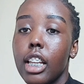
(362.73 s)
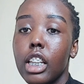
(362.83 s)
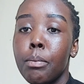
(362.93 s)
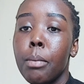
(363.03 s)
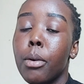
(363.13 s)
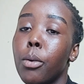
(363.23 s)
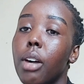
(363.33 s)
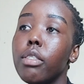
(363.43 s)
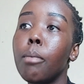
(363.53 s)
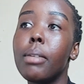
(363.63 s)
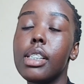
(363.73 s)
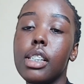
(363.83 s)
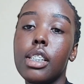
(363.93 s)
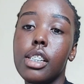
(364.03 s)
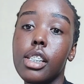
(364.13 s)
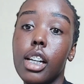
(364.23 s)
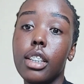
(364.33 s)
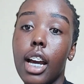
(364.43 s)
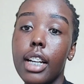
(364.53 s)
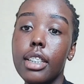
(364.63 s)
they're the people who have your best interest at
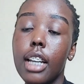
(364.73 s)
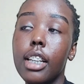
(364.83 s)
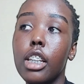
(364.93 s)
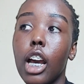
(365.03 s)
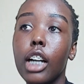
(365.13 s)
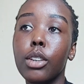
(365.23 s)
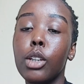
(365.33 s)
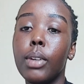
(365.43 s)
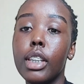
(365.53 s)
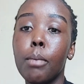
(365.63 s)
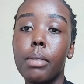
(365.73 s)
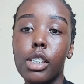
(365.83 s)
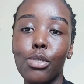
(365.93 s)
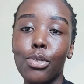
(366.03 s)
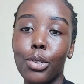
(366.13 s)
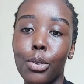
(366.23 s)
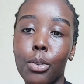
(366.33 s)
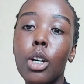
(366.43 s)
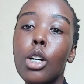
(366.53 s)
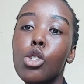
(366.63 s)
heart and they actually want the best for you.
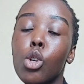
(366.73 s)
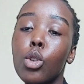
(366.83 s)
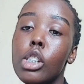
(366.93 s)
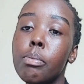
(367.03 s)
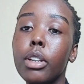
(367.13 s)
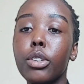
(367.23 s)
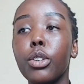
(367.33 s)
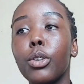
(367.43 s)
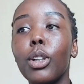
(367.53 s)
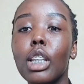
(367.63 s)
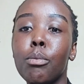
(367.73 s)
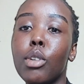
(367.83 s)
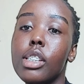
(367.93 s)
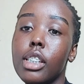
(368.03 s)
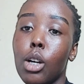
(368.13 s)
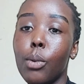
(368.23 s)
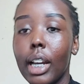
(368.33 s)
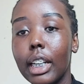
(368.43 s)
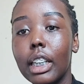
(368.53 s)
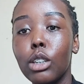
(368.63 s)
So always make sure you call them once in a
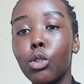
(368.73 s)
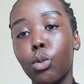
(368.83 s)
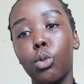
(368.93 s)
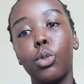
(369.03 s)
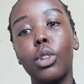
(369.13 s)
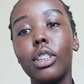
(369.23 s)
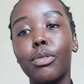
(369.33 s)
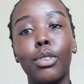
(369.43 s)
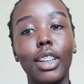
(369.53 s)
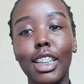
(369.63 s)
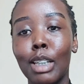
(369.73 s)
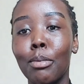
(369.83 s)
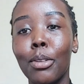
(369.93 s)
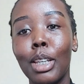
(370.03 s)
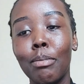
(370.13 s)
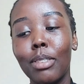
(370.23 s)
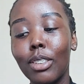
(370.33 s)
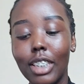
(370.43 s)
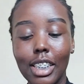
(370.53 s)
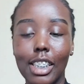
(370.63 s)
while. Don't forget about them.
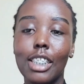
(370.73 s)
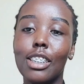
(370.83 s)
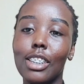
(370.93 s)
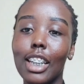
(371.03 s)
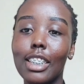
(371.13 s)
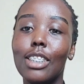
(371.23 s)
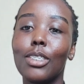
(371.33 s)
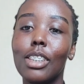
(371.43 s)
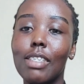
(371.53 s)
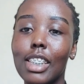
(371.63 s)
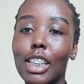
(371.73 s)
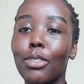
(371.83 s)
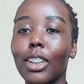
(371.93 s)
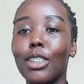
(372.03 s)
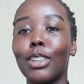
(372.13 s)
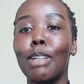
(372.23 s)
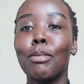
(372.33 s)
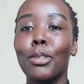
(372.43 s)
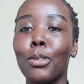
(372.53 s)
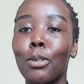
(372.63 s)
Don't just get into university and forget all
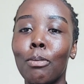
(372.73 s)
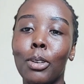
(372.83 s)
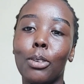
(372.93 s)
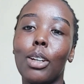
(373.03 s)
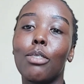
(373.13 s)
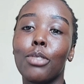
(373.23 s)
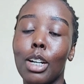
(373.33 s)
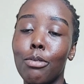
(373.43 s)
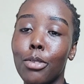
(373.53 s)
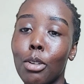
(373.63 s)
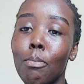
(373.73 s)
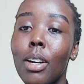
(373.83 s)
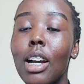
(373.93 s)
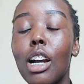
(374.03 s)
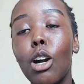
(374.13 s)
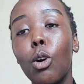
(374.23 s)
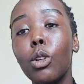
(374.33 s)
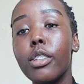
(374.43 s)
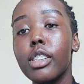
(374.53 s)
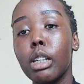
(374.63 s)
about home or where I've come from.
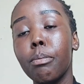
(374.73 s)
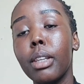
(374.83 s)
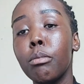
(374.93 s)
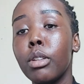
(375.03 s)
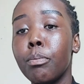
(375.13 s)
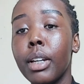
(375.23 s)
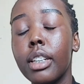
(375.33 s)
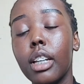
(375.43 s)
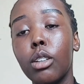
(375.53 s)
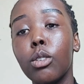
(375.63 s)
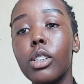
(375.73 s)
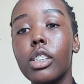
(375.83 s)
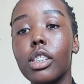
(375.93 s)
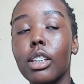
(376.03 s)
Always keep them in mind and always